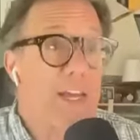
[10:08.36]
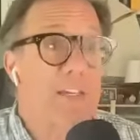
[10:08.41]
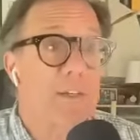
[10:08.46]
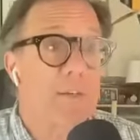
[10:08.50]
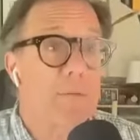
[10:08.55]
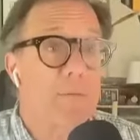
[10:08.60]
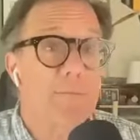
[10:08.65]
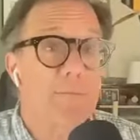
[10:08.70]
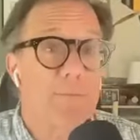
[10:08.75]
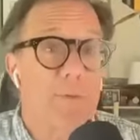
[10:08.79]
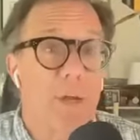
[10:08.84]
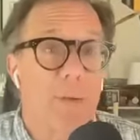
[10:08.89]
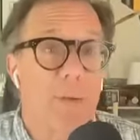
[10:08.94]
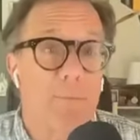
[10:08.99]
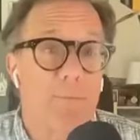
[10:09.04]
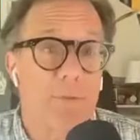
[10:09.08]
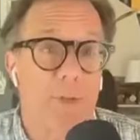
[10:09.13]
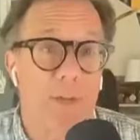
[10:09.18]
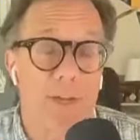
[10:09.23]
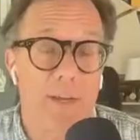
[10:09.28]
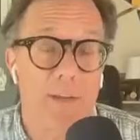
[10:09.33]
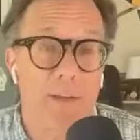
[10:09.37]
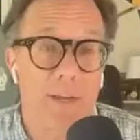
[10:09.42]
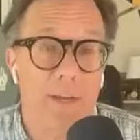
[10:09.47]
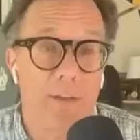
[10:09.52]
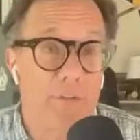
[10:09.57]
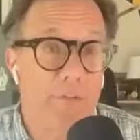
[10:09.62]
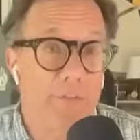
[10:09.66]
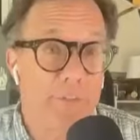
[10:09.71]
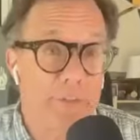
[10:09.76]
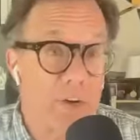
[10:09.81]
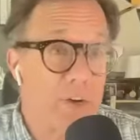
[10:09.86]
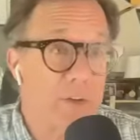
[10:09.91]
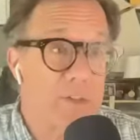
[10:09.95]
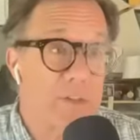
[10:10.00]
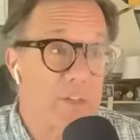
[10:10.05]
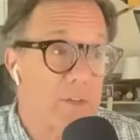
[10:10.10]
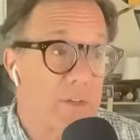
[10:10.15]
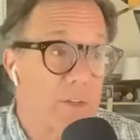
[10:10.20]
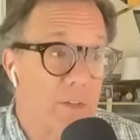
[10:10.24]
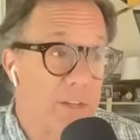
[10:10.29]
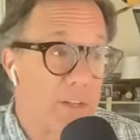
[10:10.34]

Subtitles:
and play interference and